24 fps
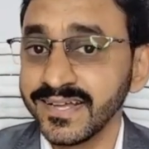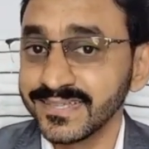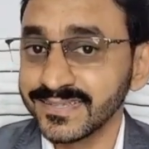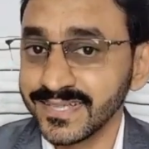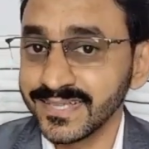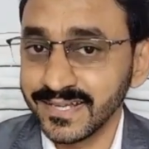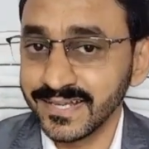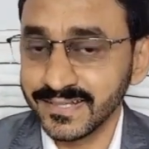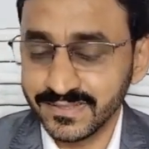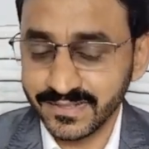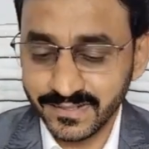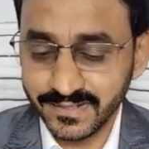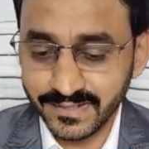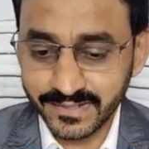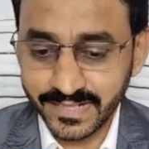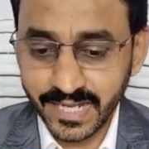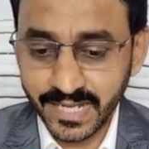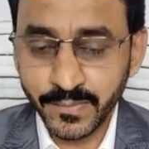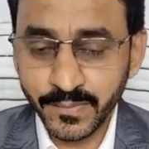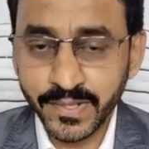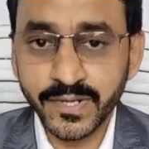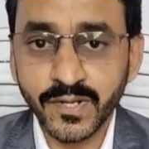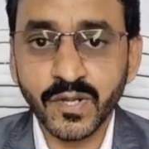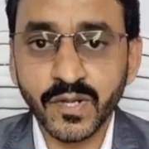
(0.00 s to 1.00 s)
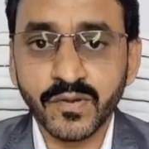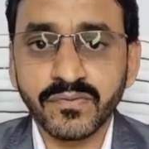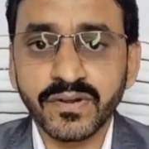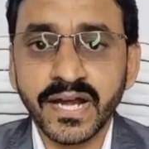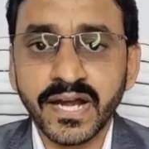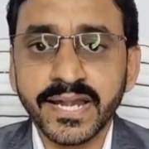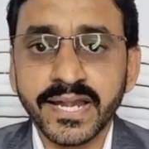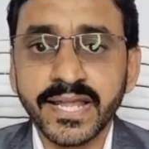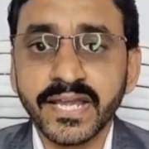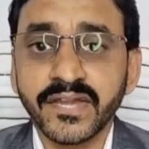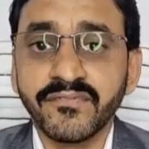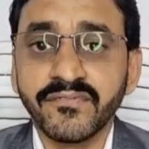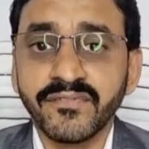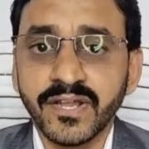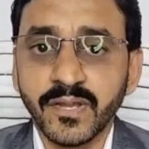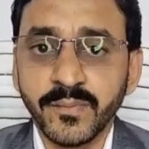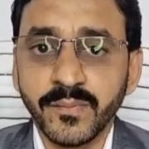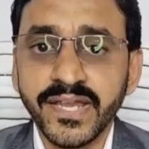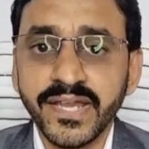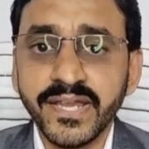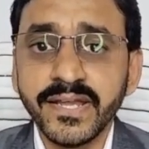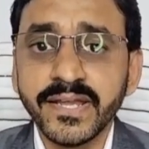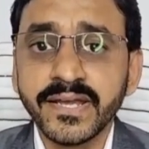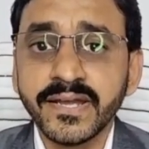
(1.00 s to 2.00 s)
then the diameter of cardiac will
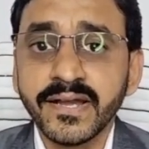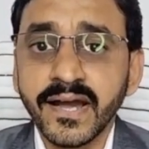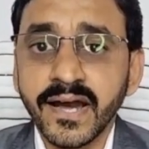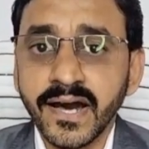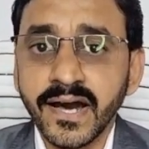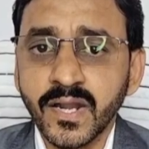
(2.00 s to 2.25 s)
be